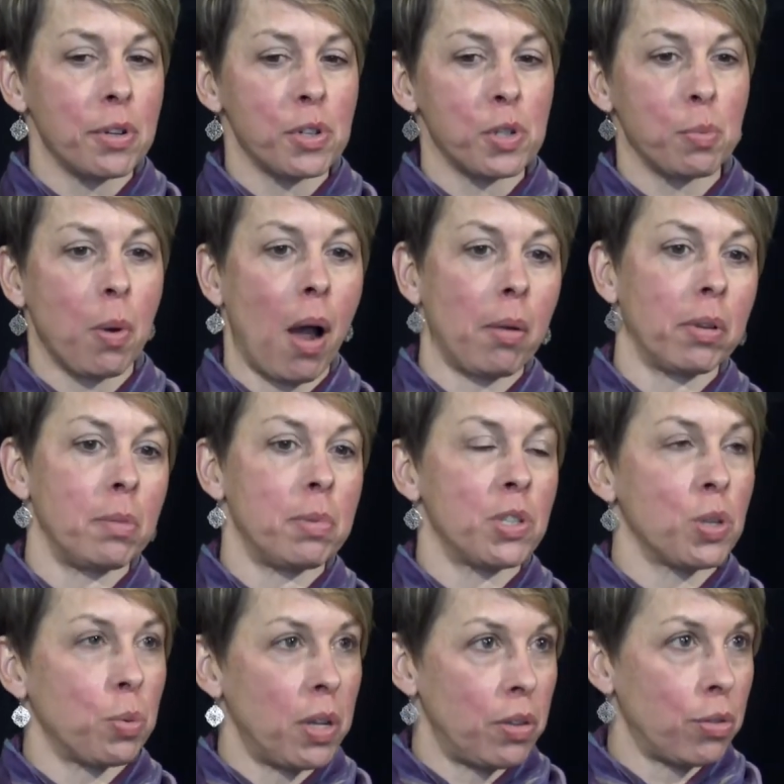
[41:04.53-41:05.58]
there's probably
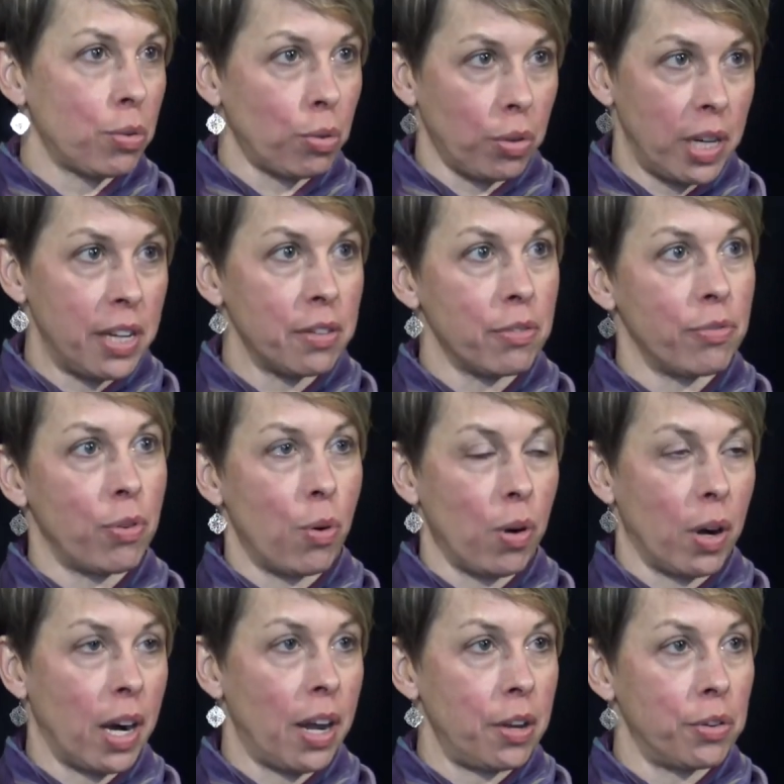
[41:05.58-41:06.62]
between three and
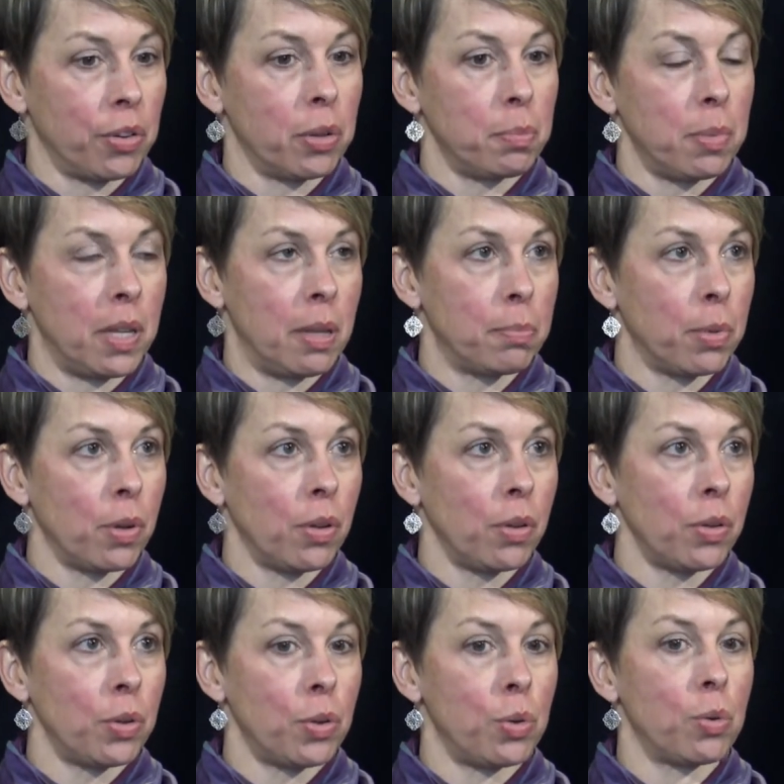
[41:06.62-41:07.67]
400
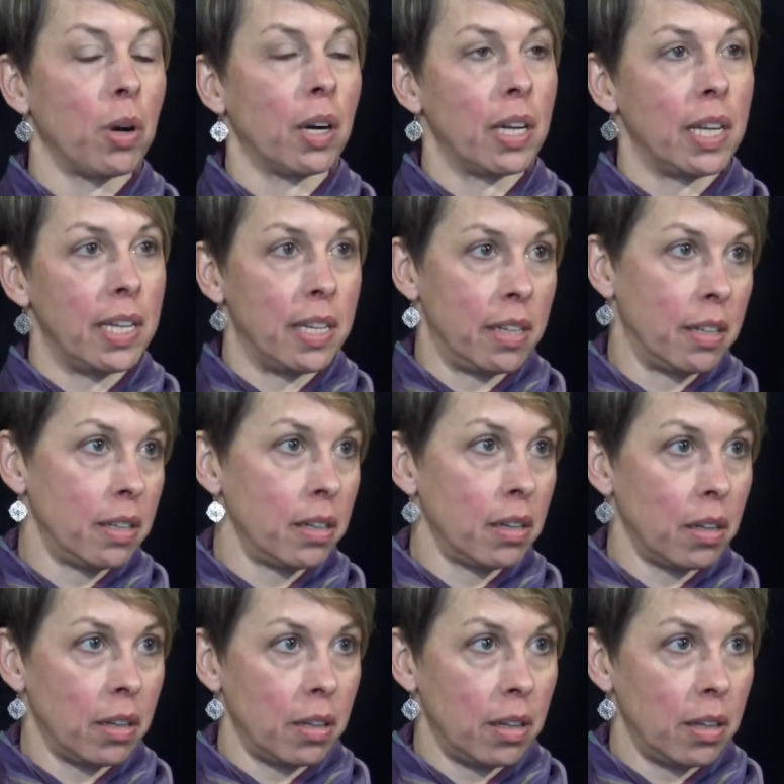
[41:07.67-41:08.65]
people who are in